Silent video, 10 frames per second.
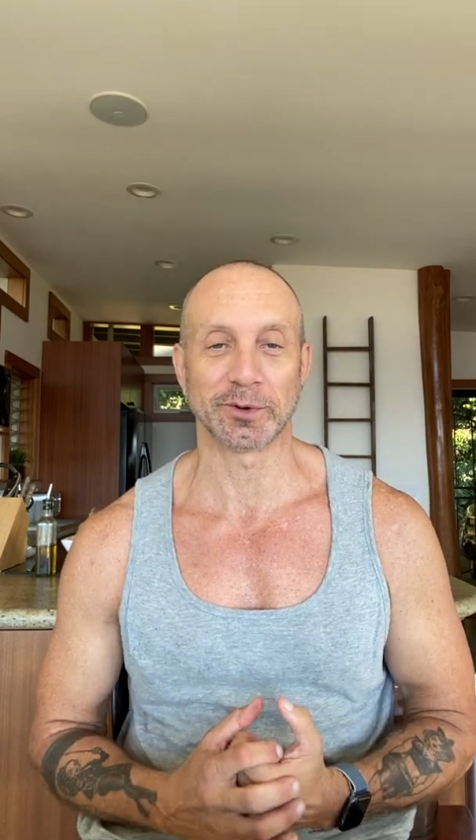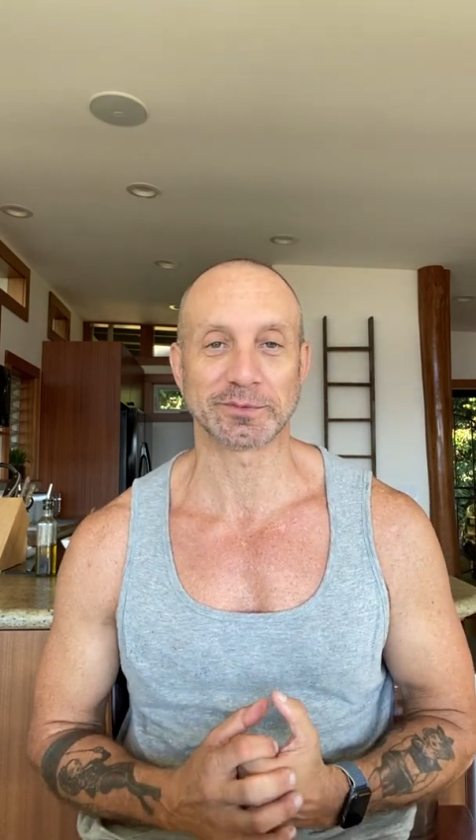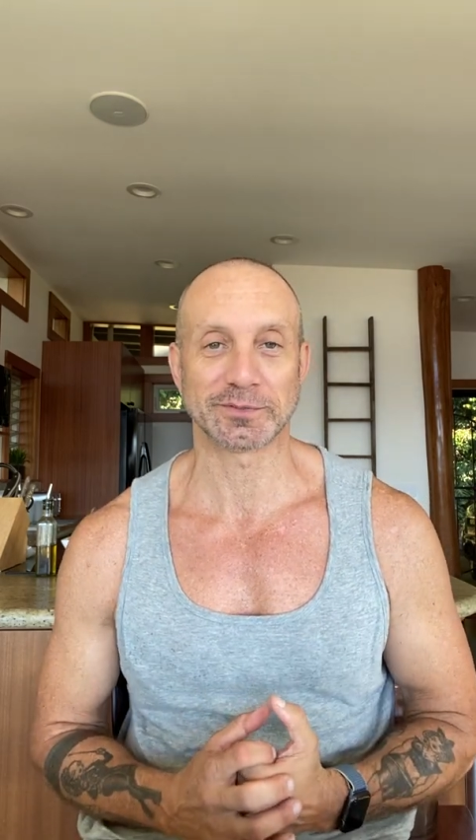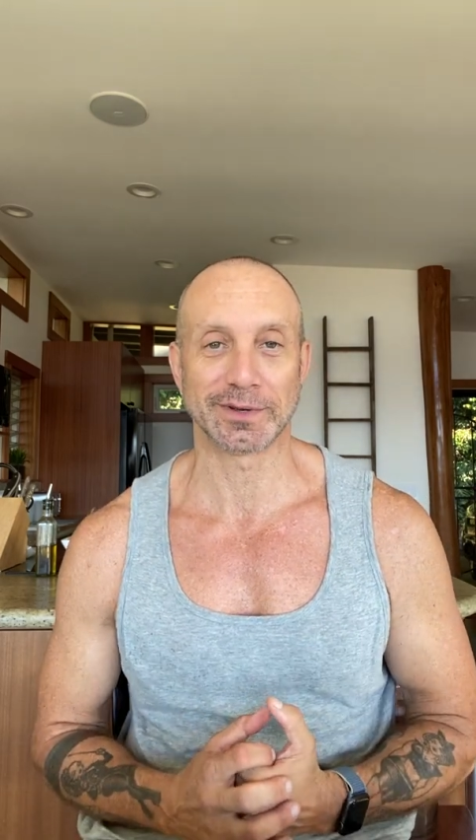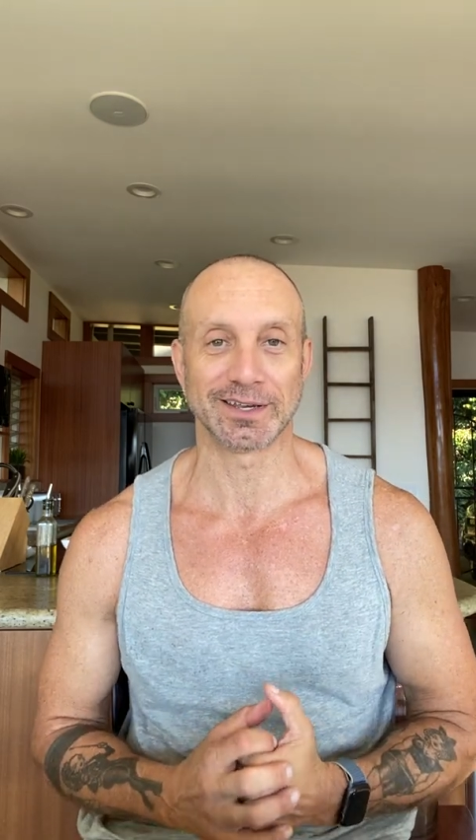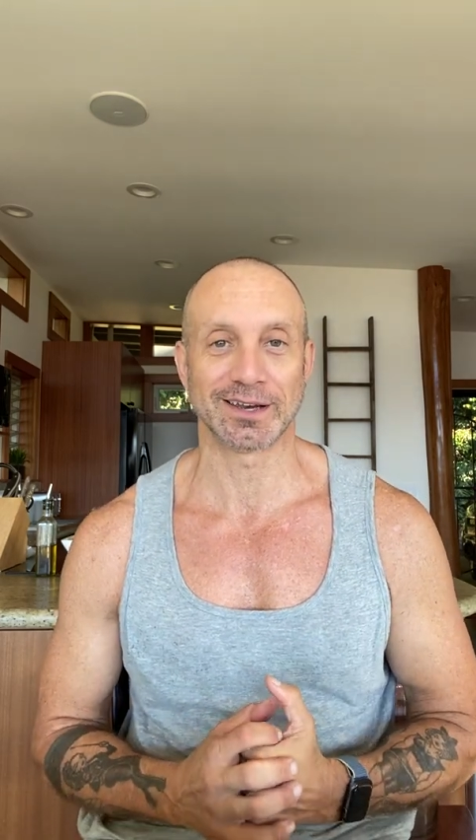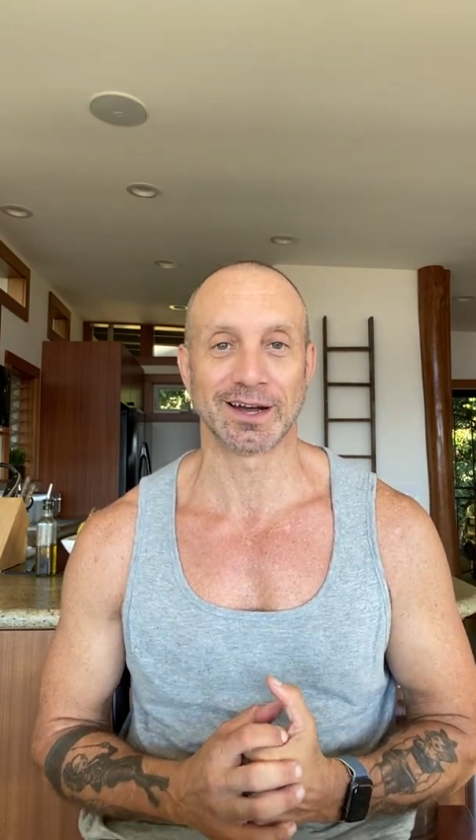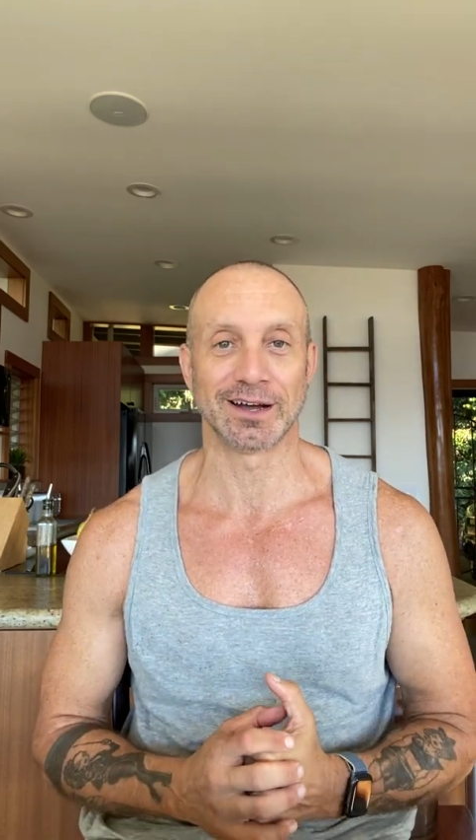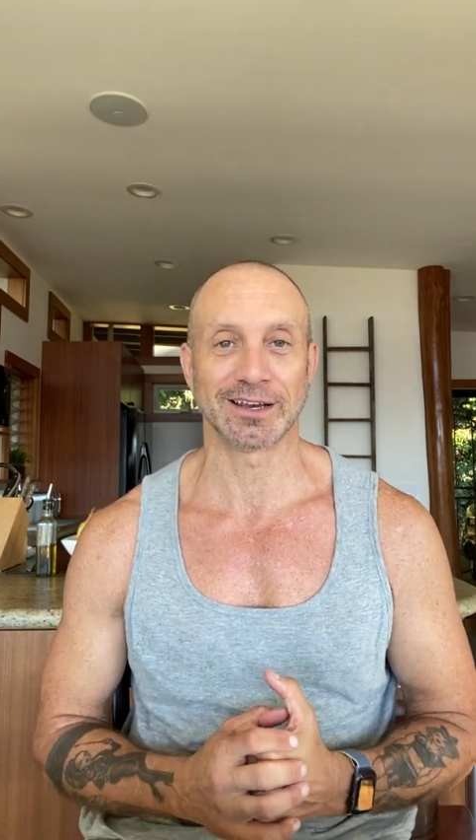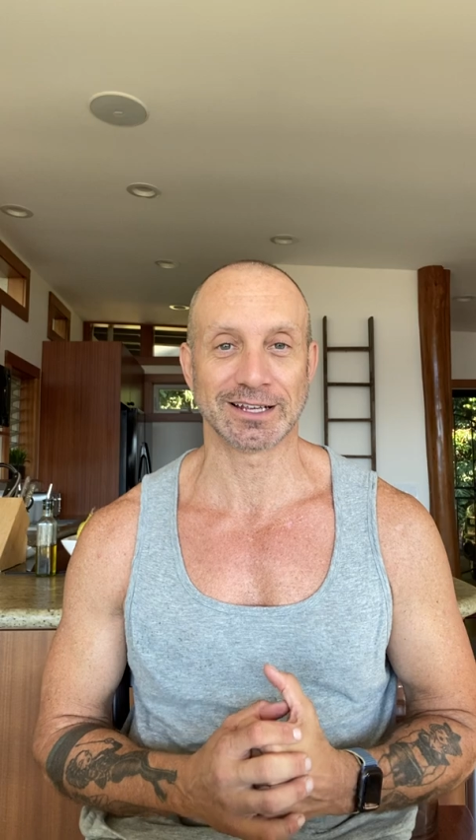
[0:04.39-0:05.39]
WhipSpin
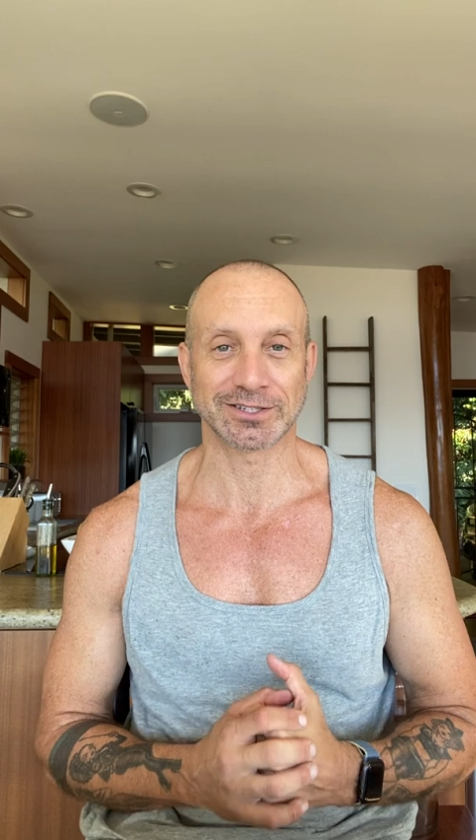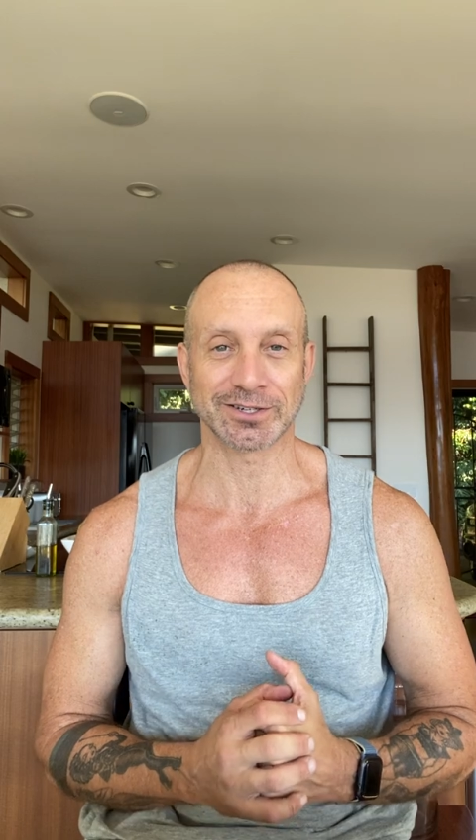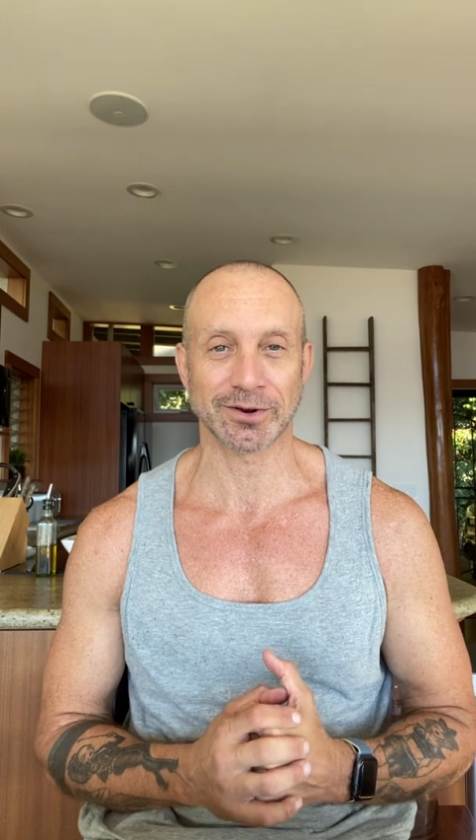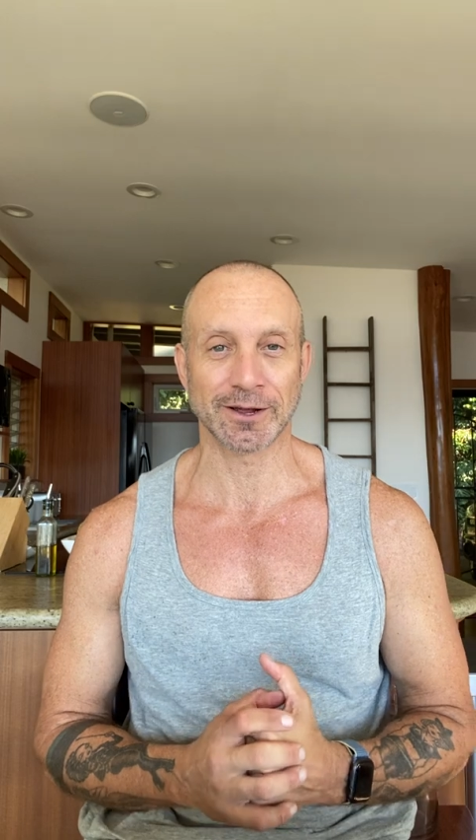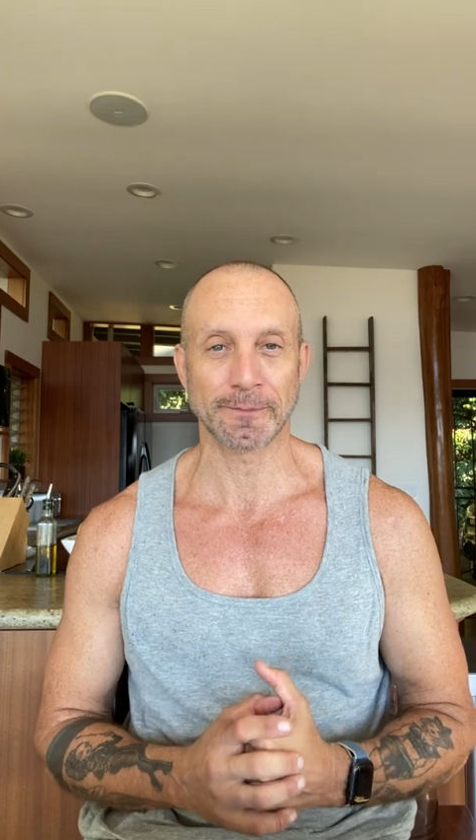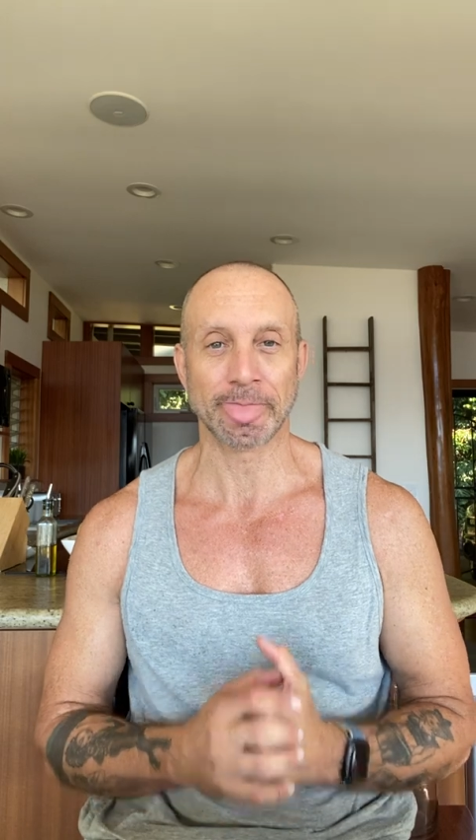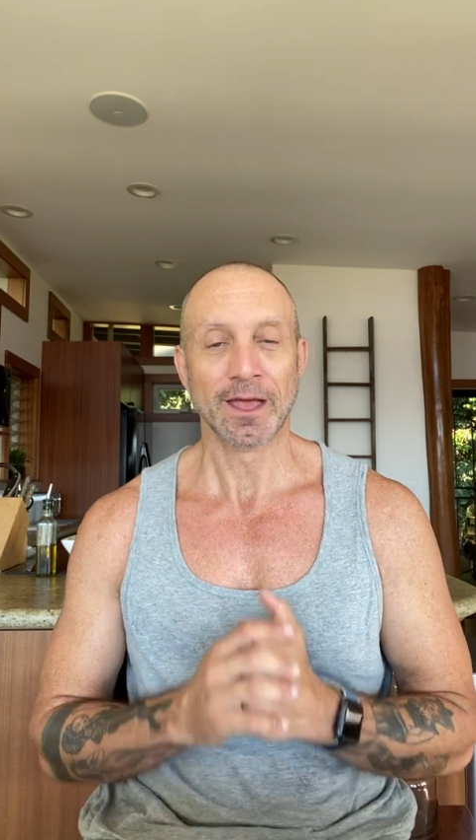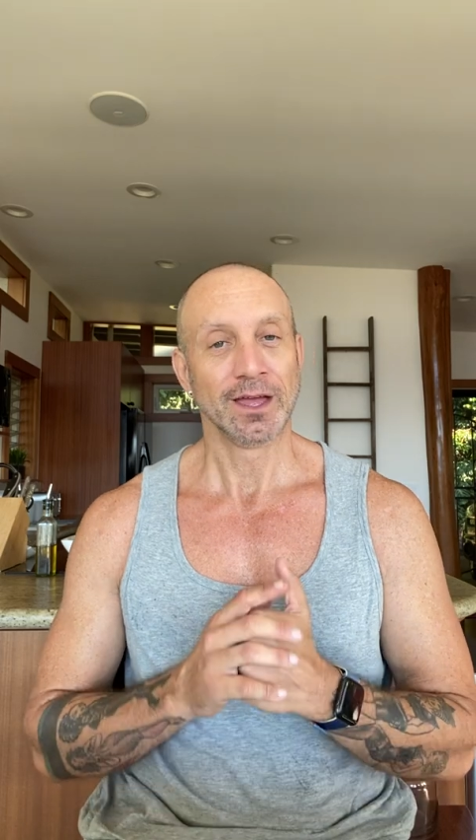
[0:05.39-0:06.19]
on Instagram.